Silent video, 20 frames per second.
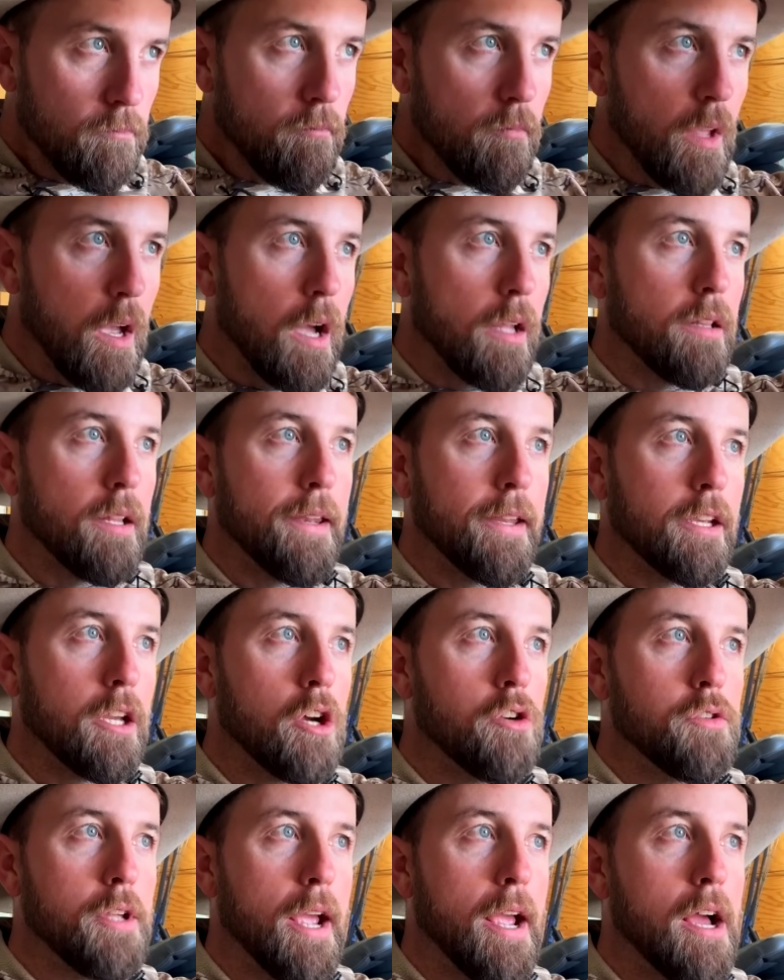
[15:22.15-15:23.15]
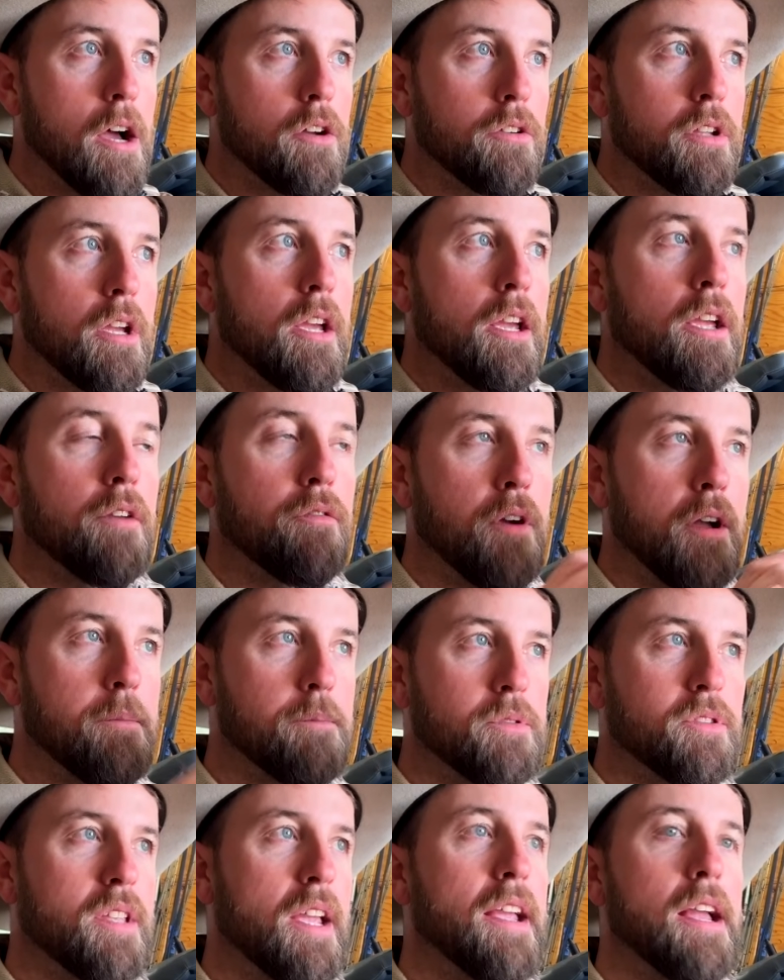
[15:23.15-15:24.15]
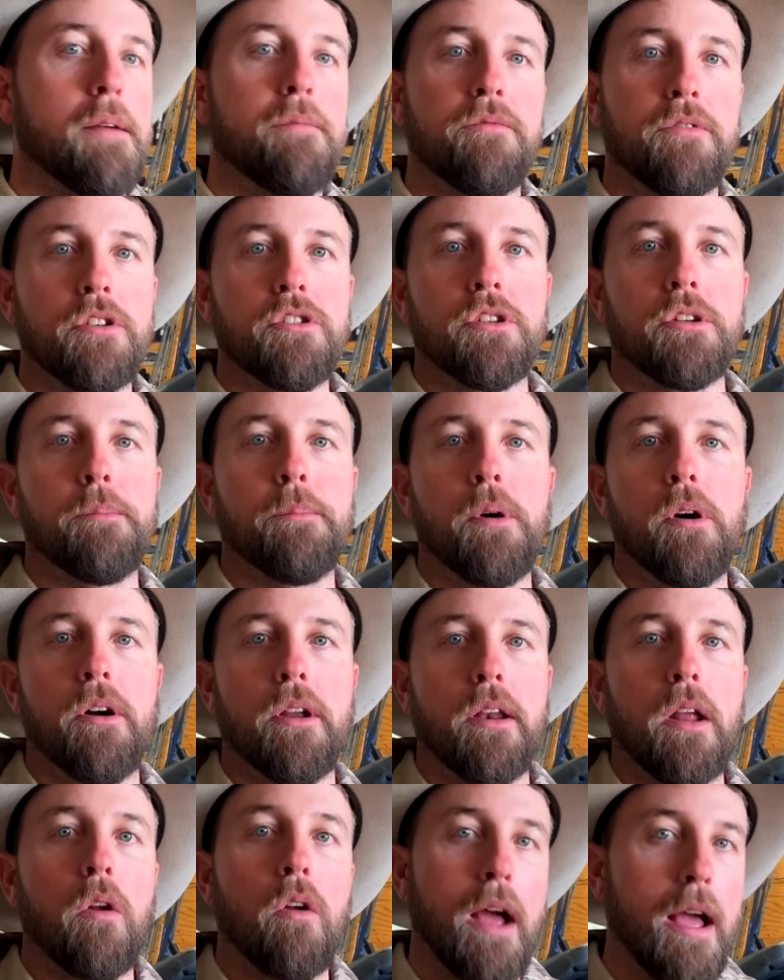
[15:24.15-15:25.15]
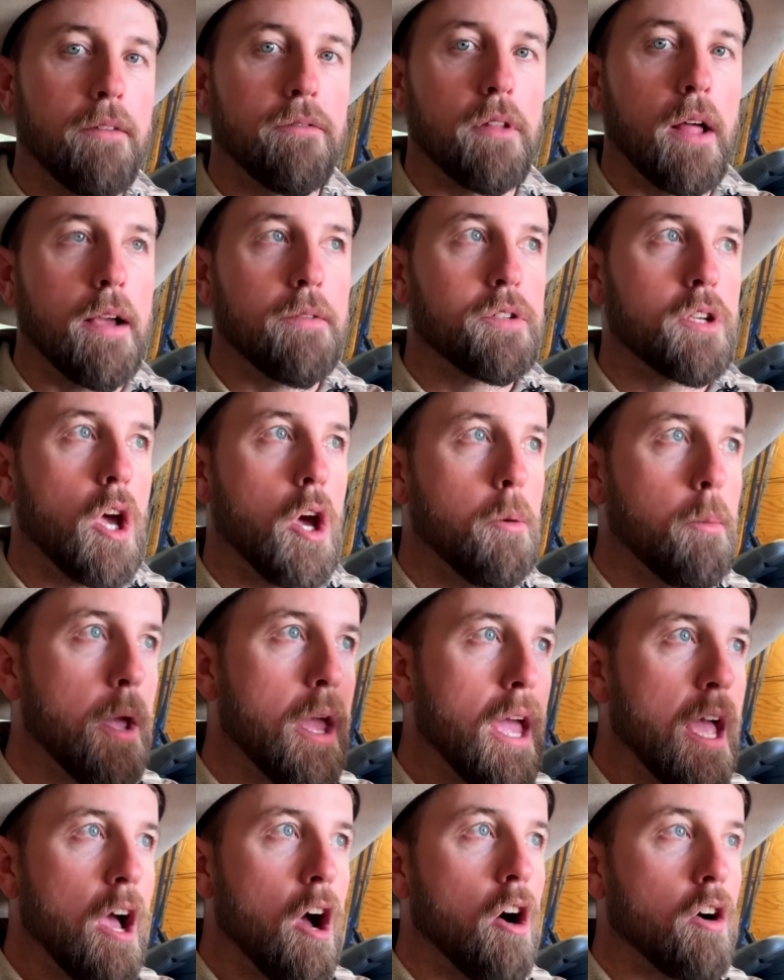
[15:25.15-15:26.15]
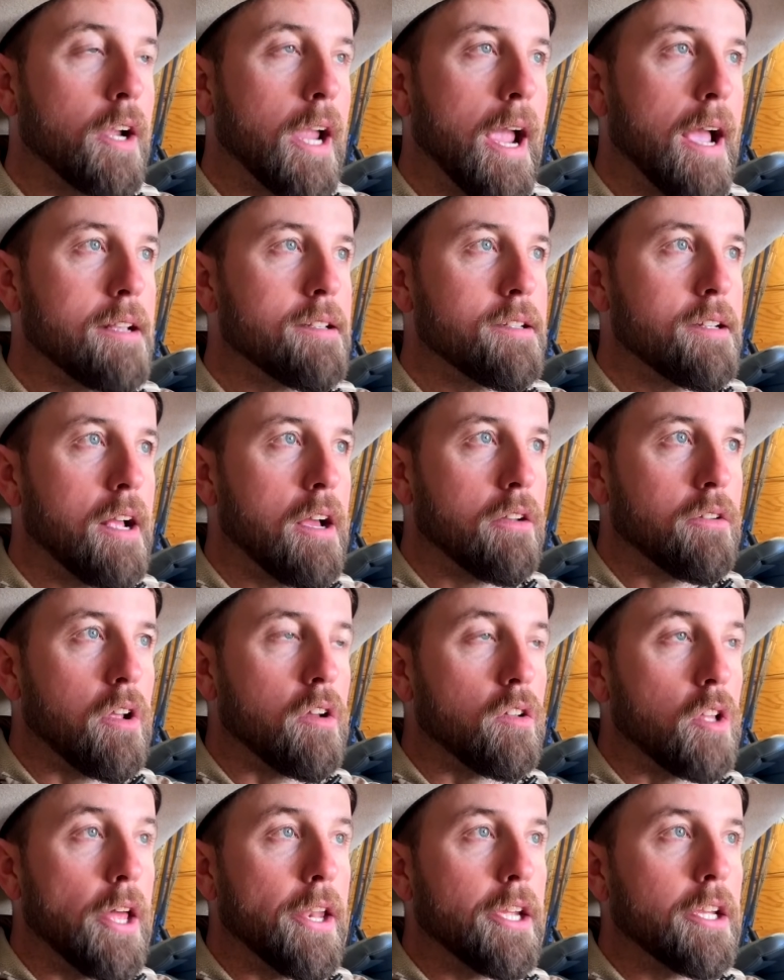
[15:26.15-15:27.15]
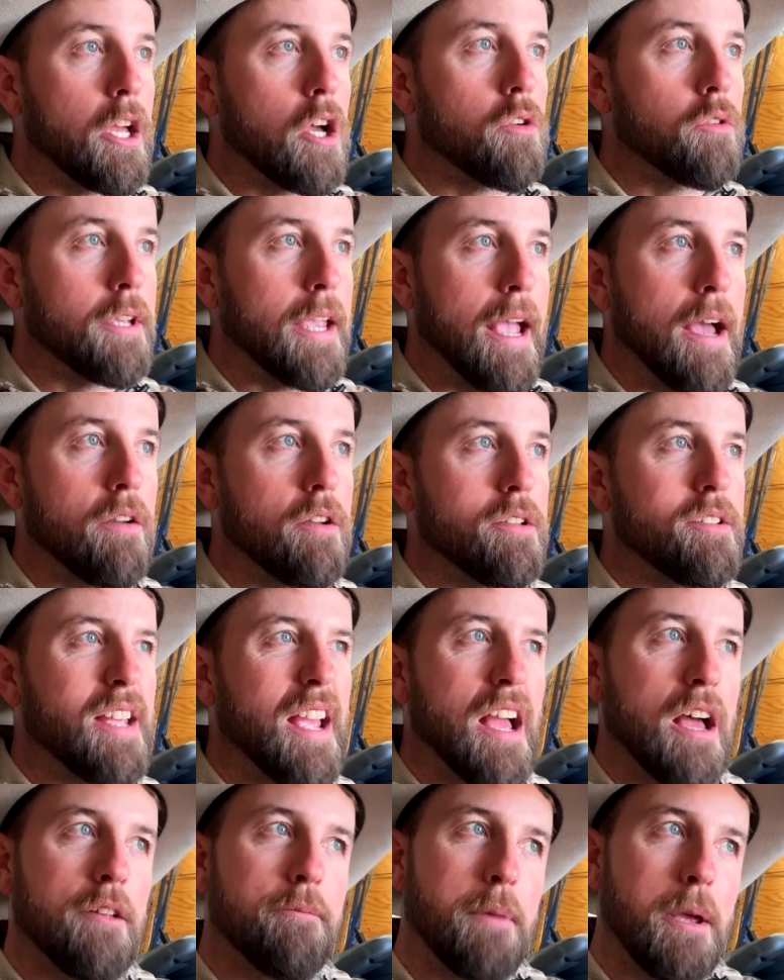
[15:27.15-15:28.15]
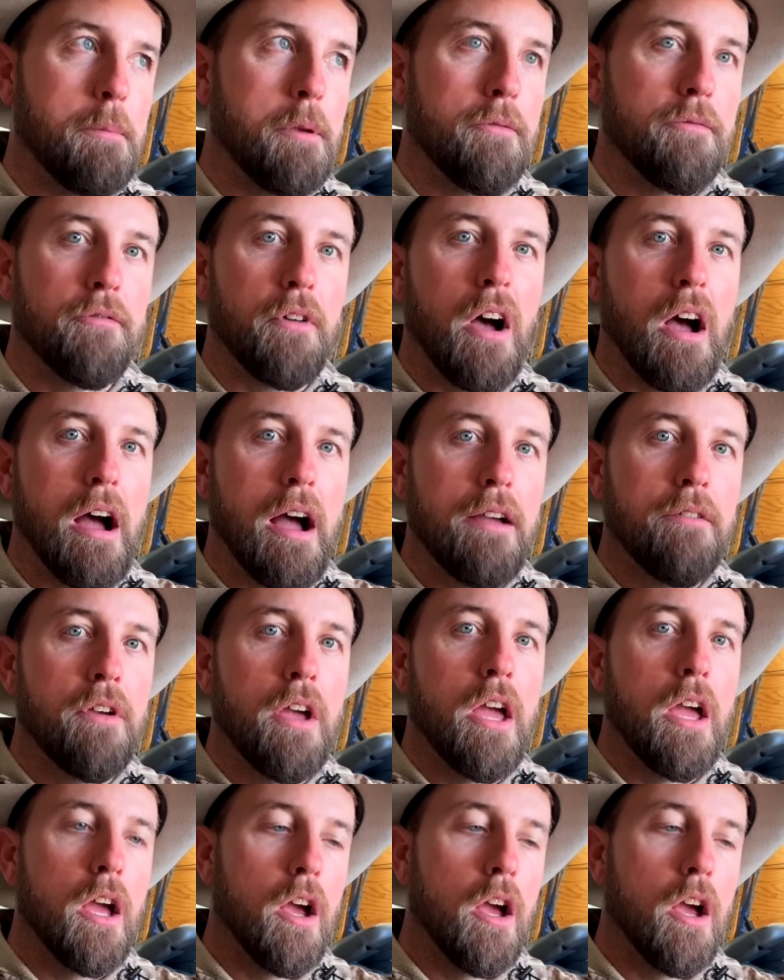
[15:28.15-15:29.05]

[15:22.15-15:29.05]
I let it go down. If I'm fishing a pond and I don't have live scope, I'll cast it out and I'll let it go, count it down, maybe 5.